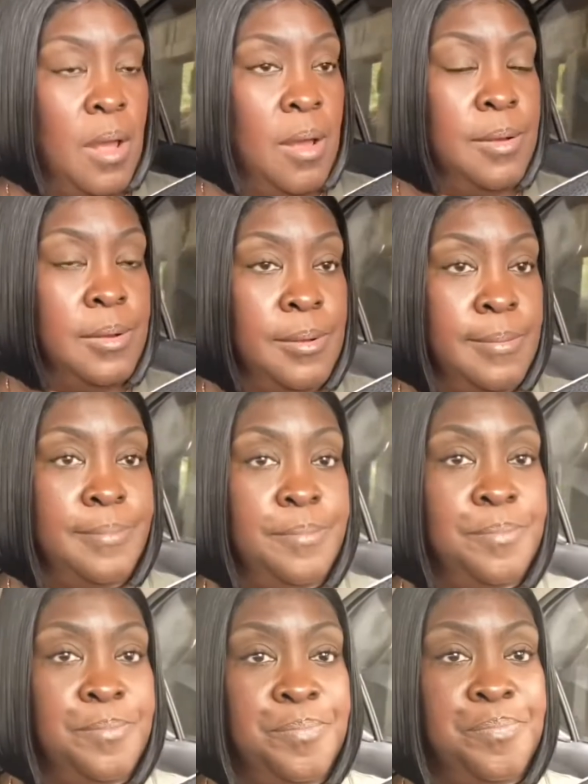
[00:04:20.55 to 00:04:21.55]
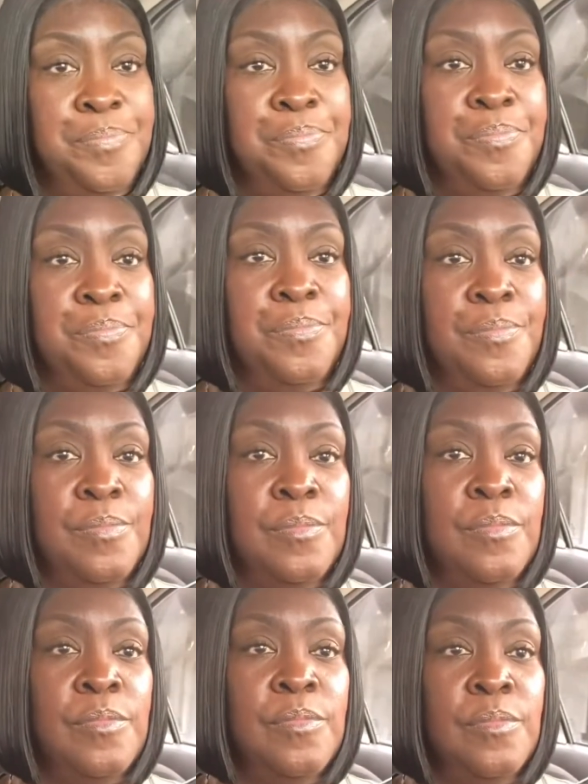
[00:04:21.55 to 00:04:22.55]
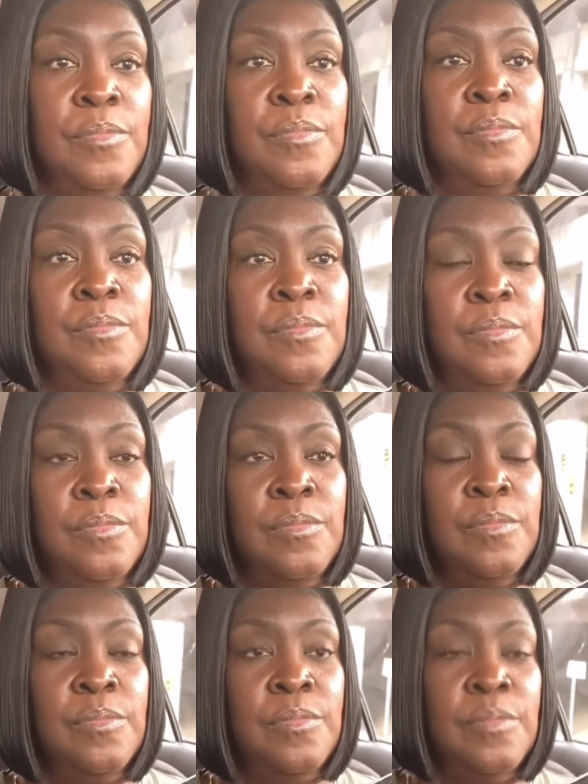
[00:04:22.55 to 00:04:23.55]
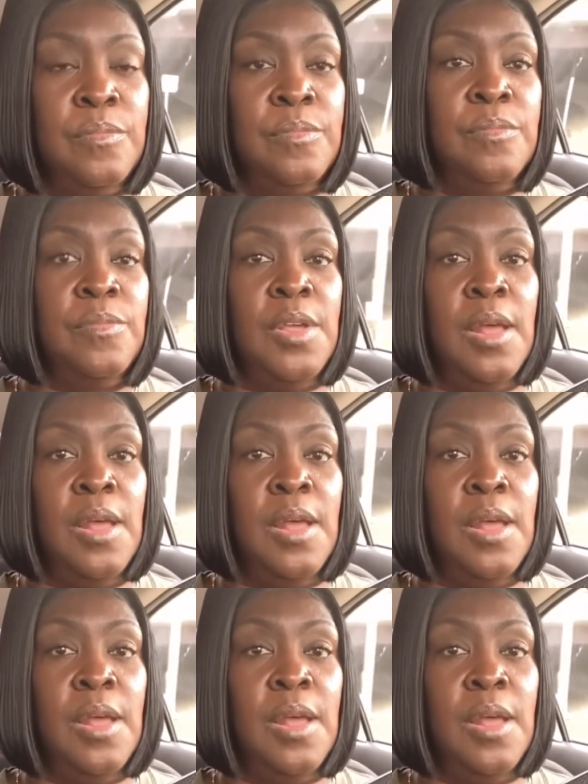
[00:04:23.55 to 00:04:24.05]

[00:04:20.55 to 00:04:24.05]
um,